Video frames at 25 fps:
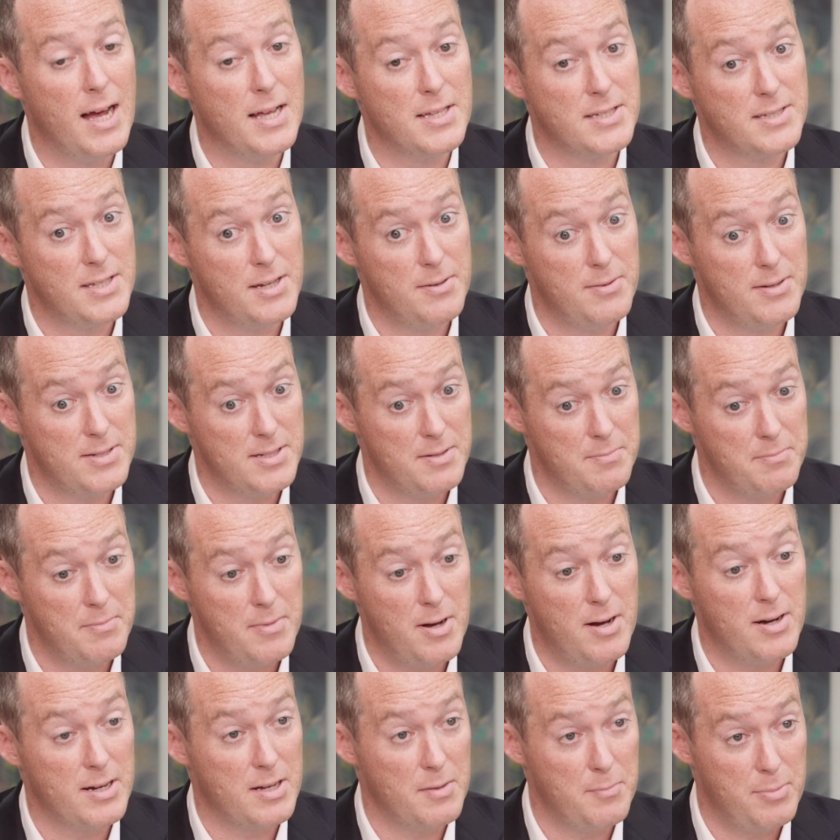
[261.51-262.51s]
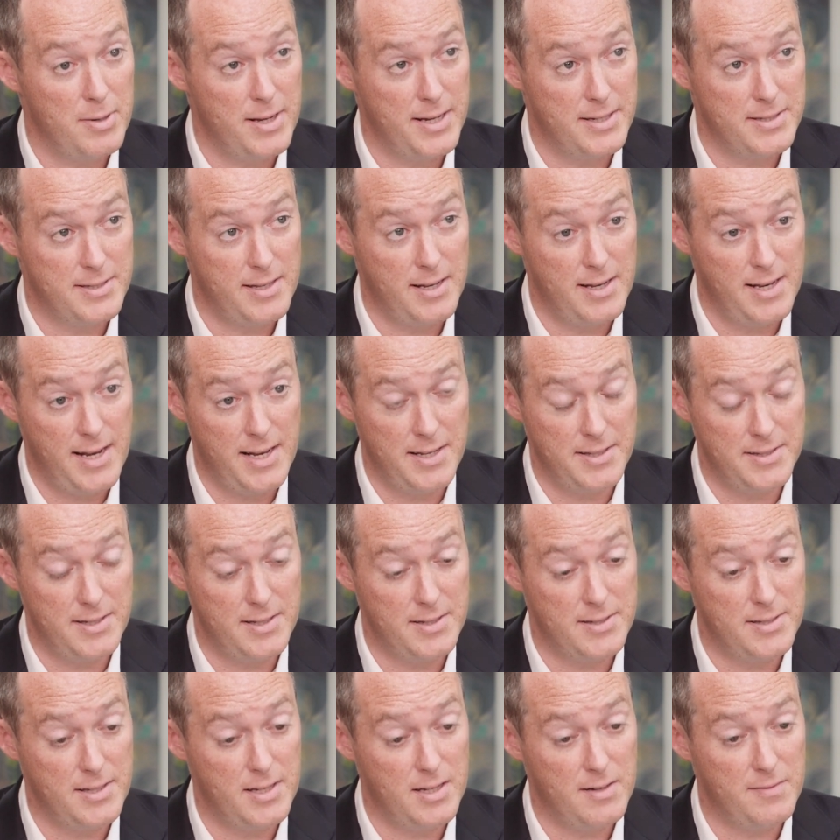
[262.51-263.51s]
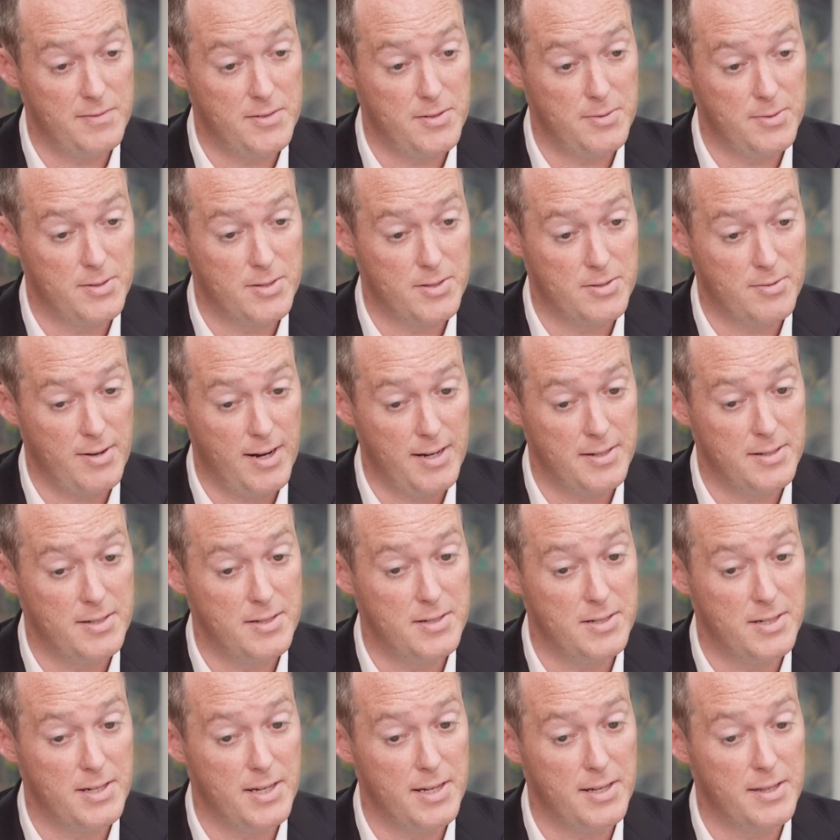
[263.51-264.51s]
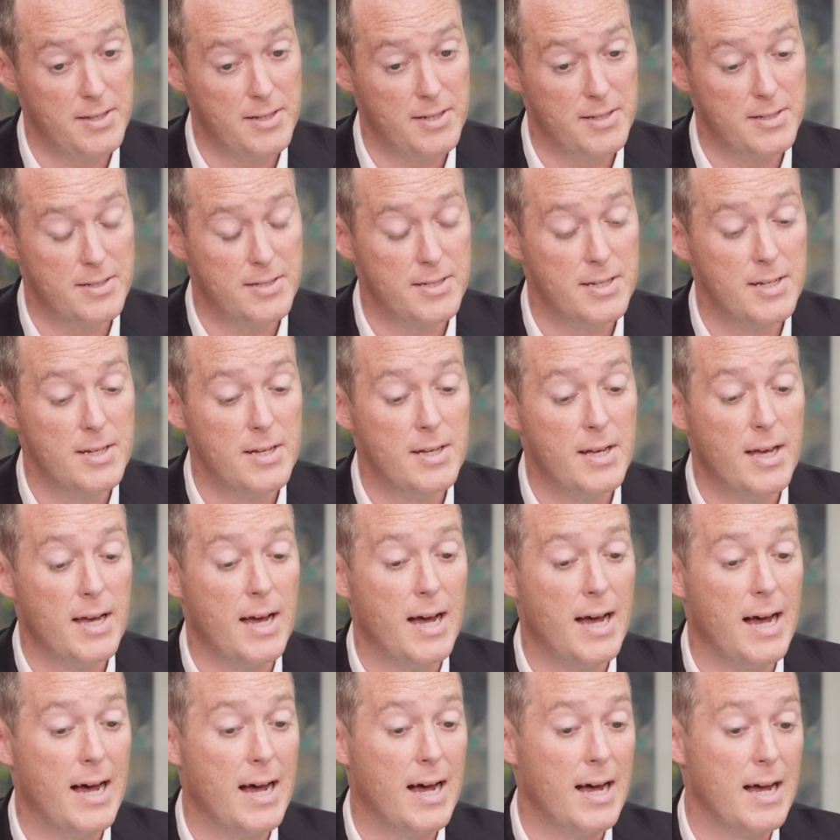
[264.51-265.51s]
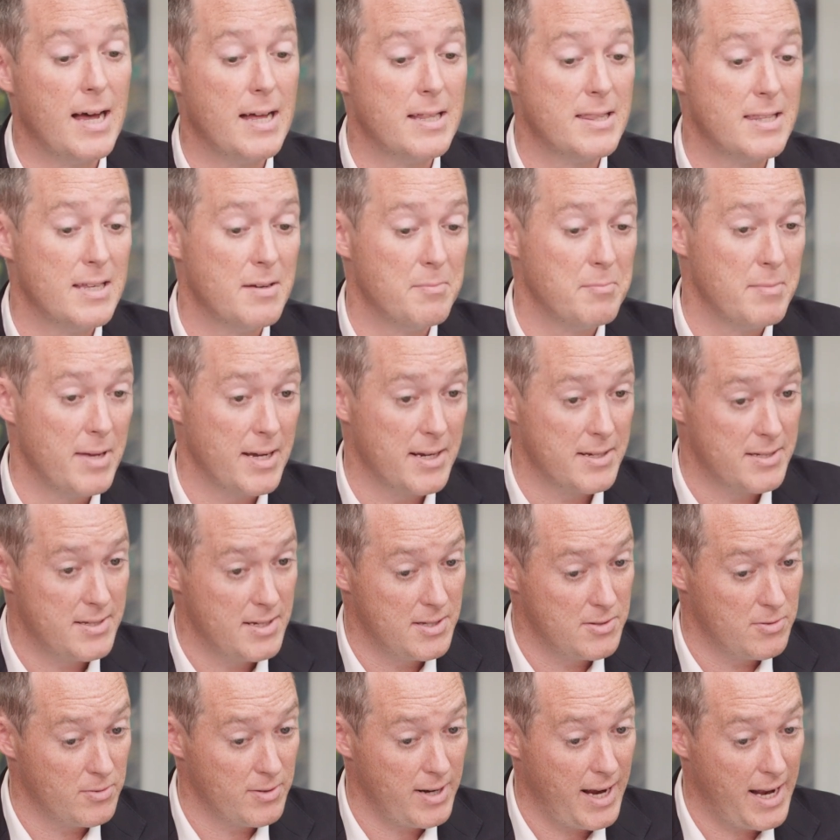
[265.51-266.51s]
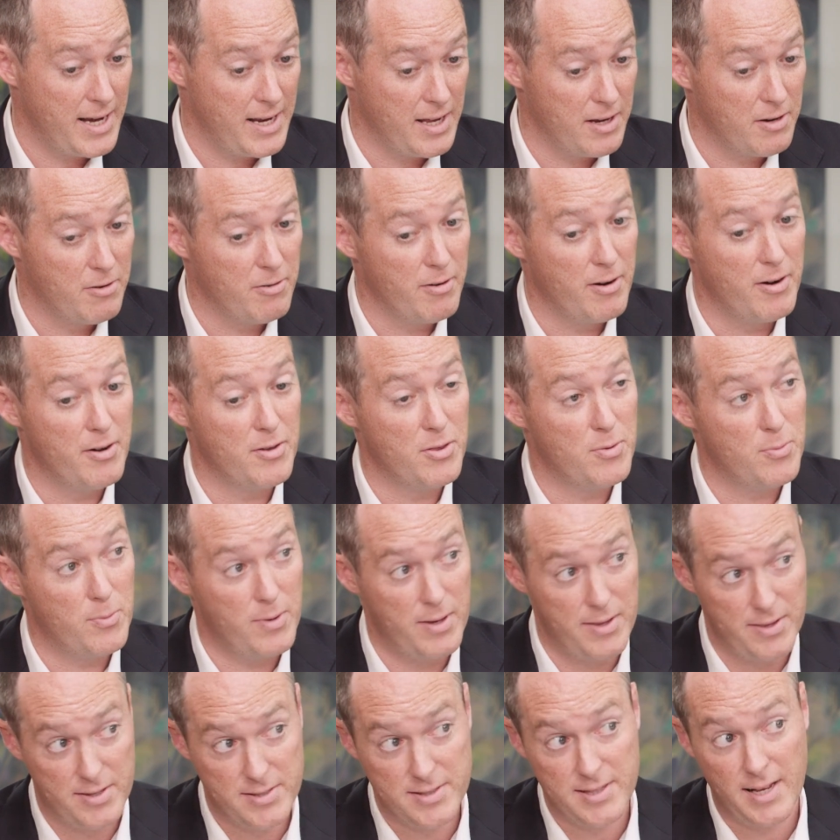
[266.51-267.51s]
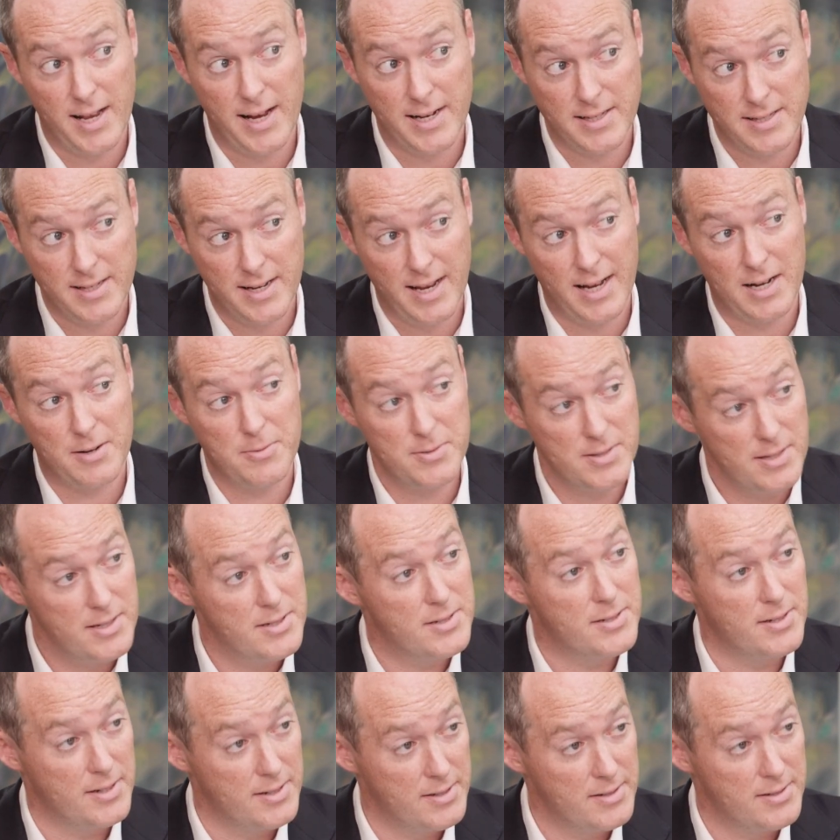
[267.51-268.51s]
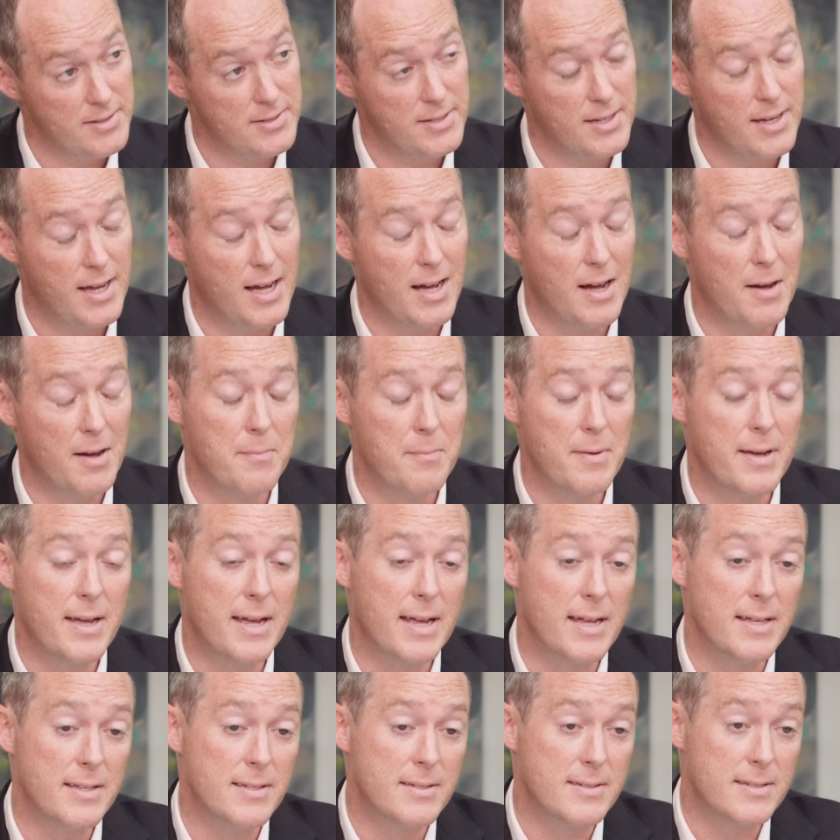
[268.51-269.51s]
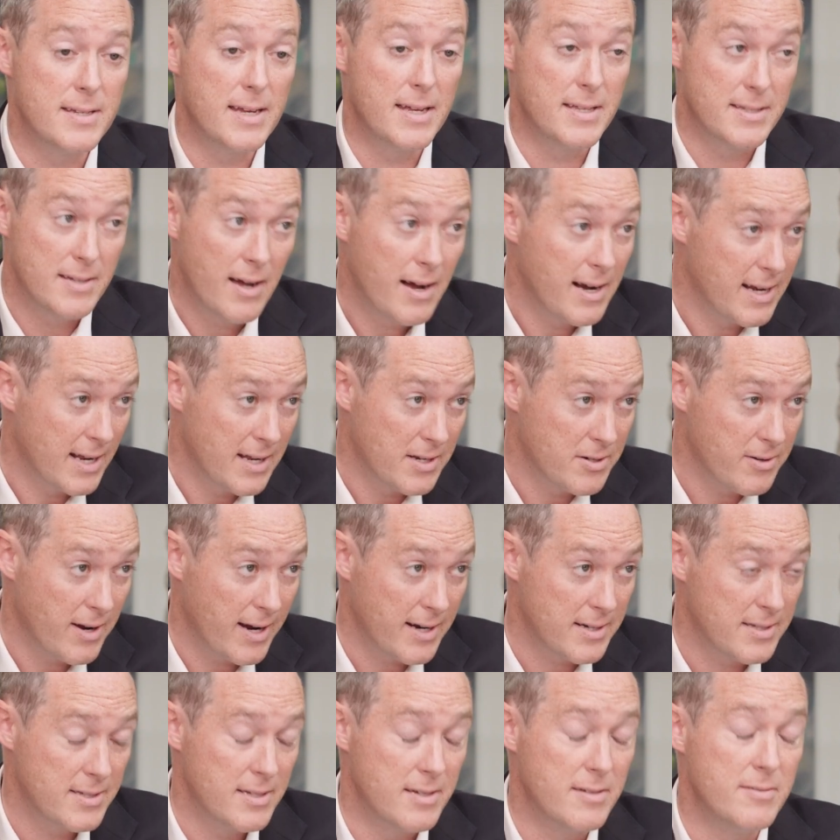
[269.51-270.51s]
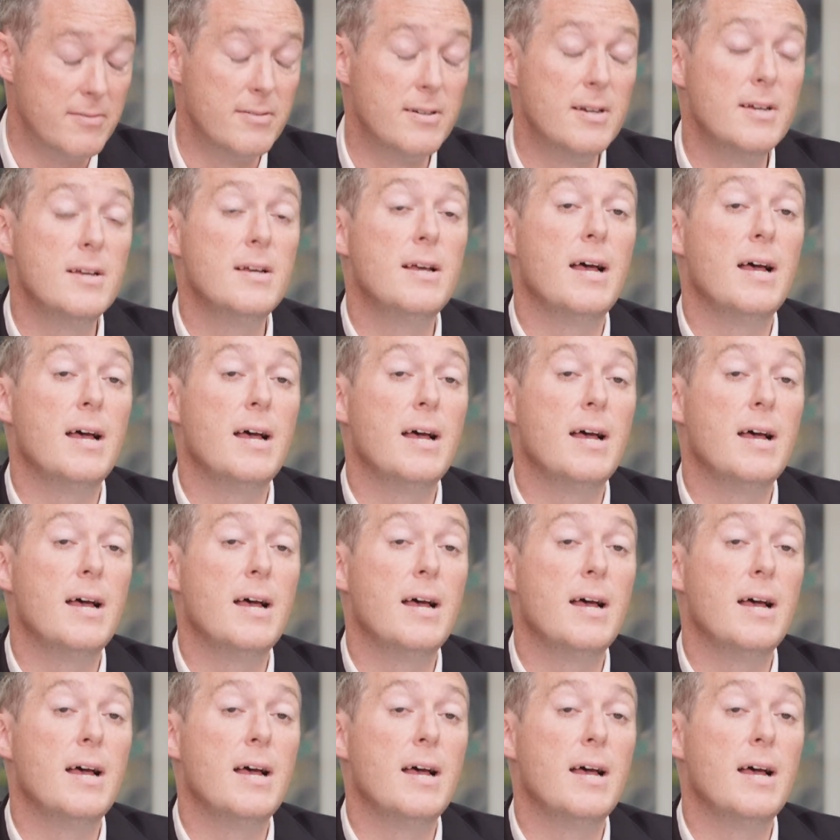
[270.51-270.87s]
So as a marketplace that lends itself to a strategy that mixes organic growth with selected acquisitions, it's highly attractive.